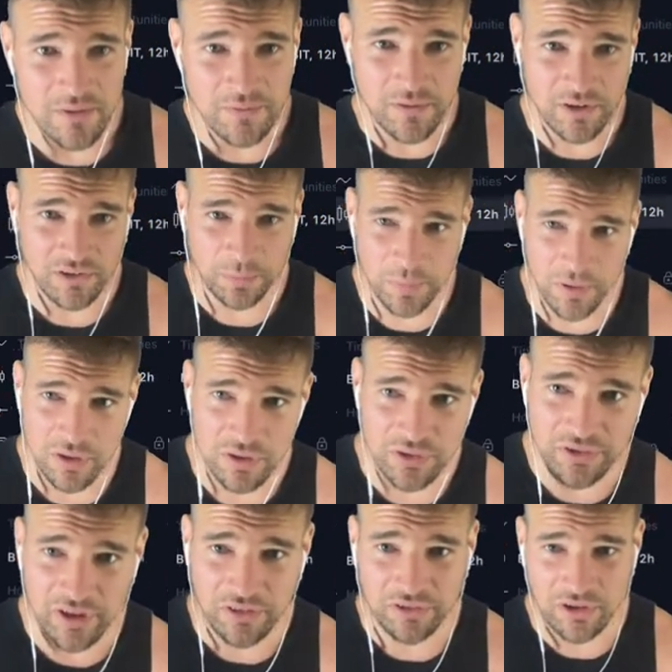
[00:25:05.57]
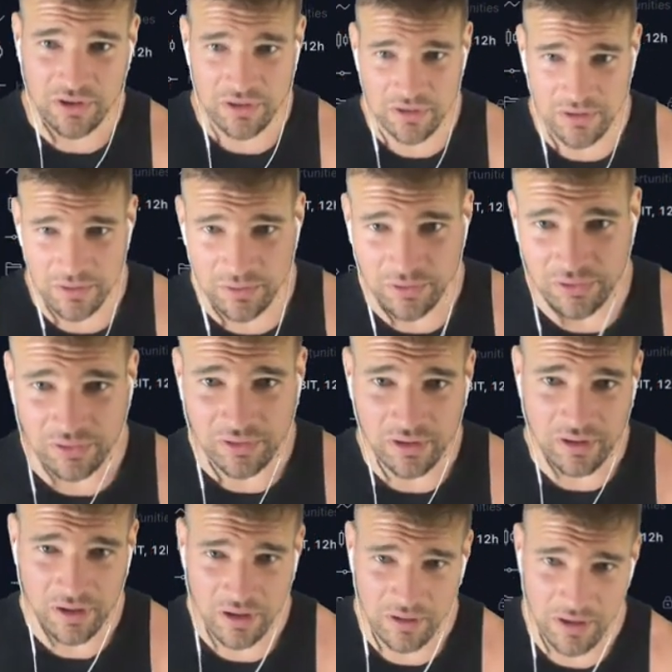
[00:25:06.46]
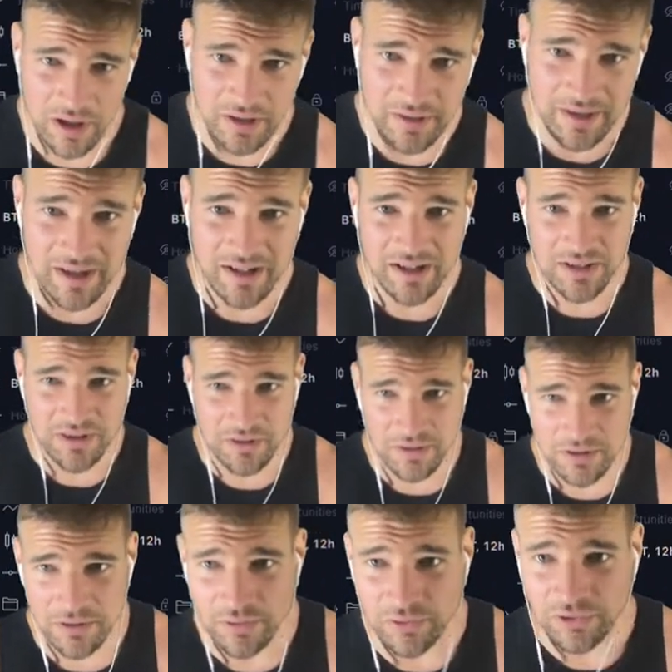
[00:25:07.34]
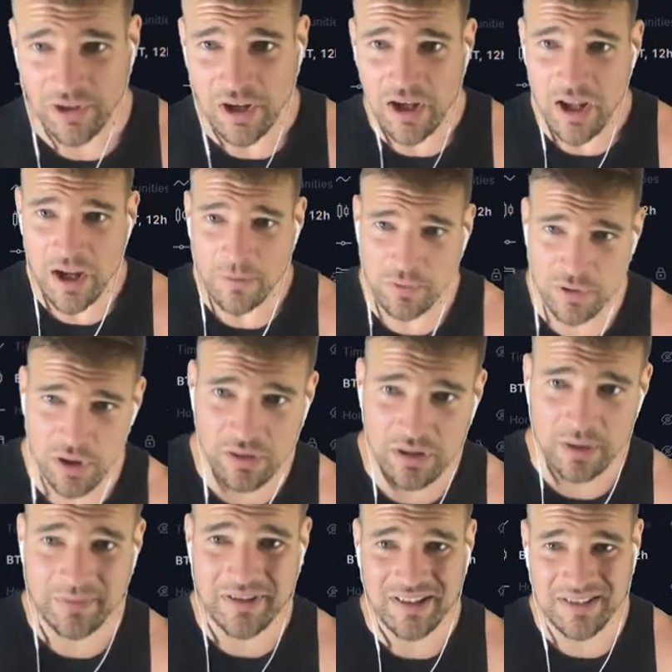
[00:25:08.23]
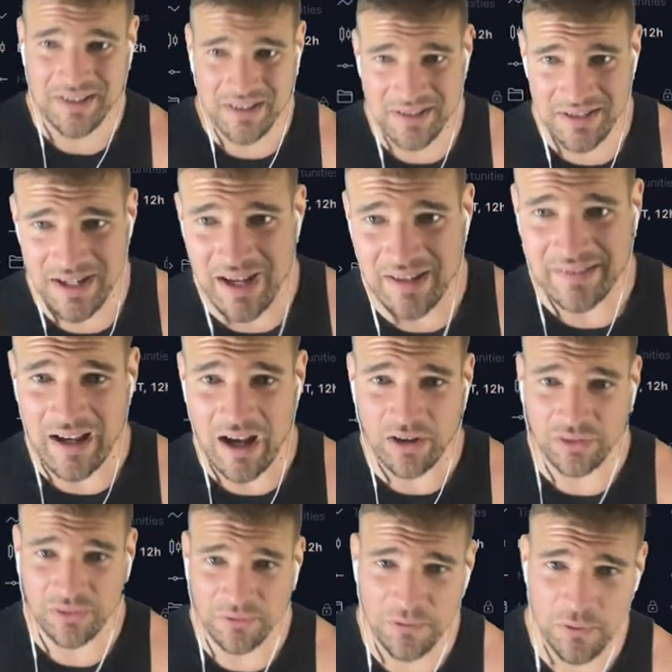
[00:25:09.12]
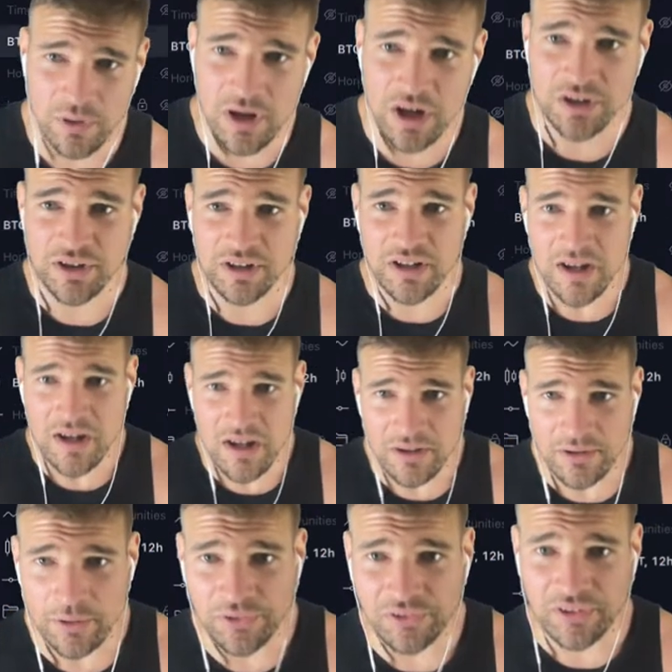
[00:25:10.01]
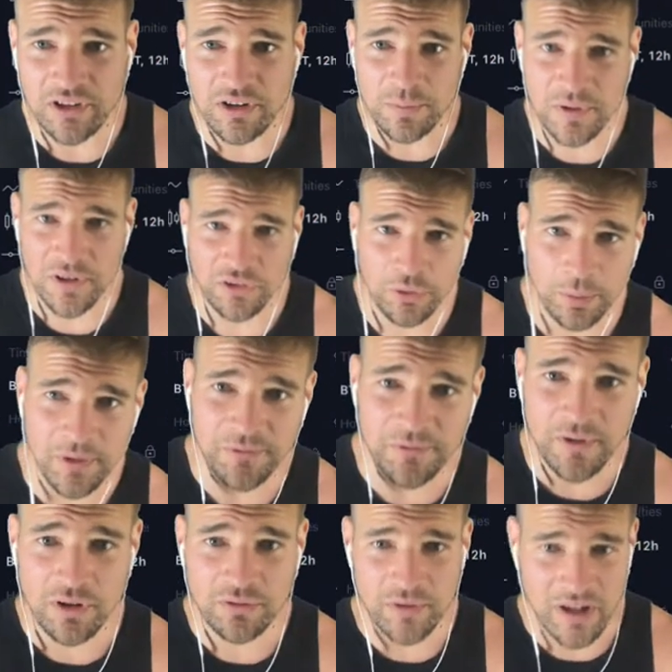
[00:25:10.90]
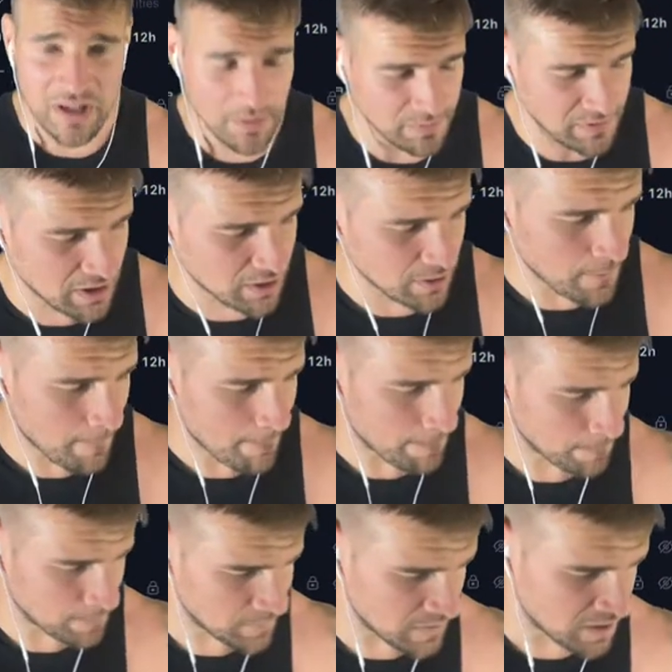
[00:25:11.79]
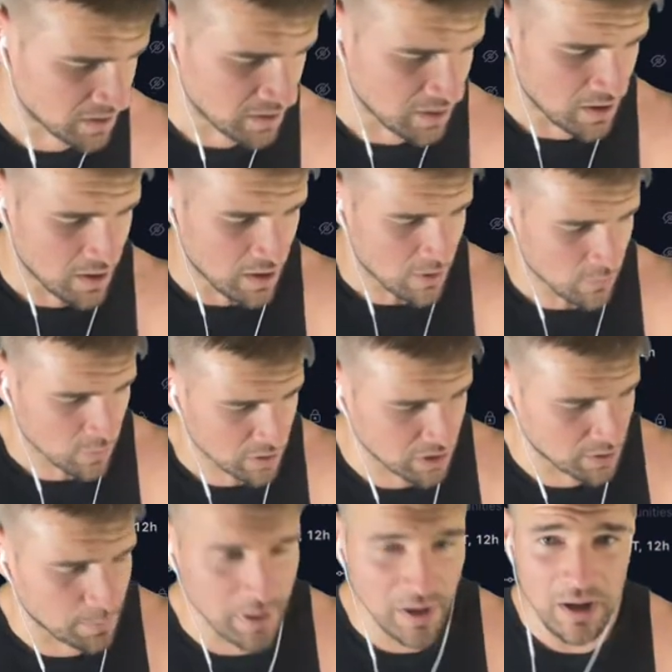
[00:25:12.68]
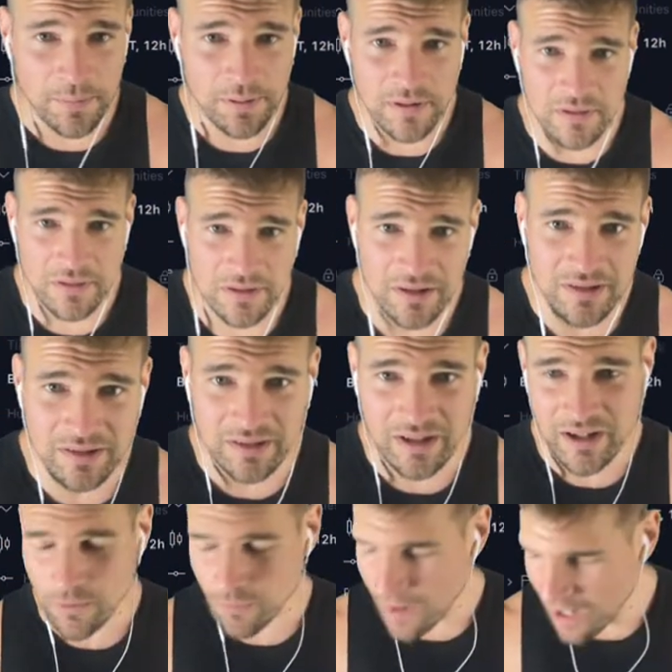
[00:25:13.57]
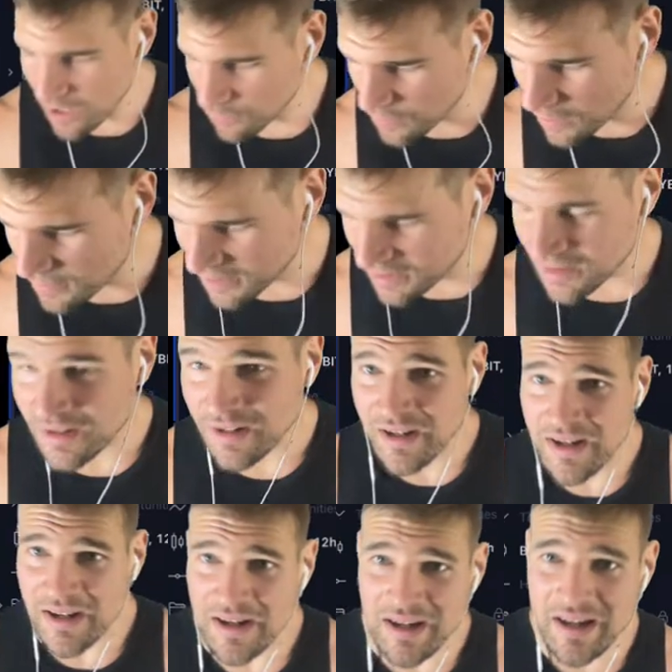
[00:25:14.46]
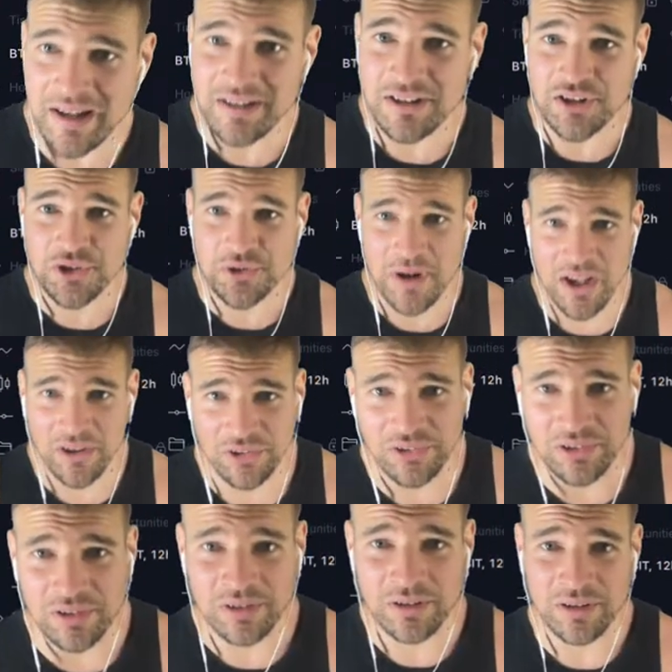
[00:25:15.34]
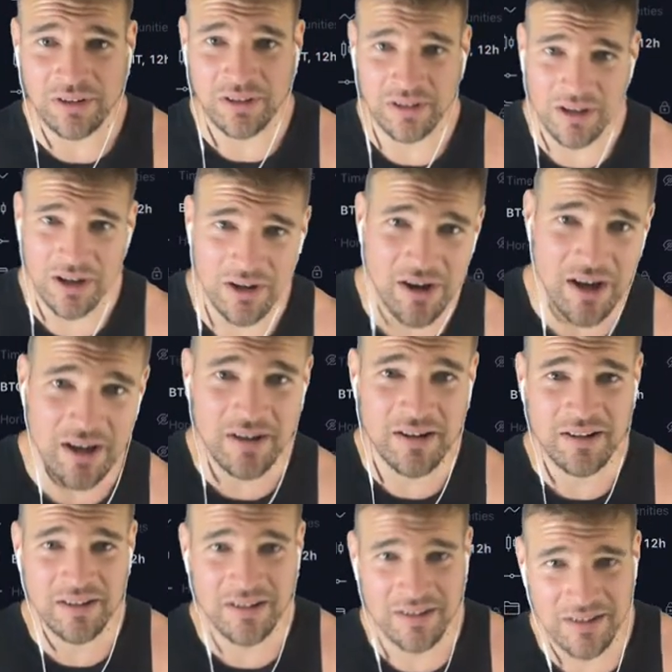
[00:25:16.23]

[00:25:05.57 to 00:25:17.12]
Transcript: For us bulls, that's good news. All right, that is good news. We're going up to 68,400. Those single prints will be filled right up there. We're going to pump like a wild woman in distress. All right.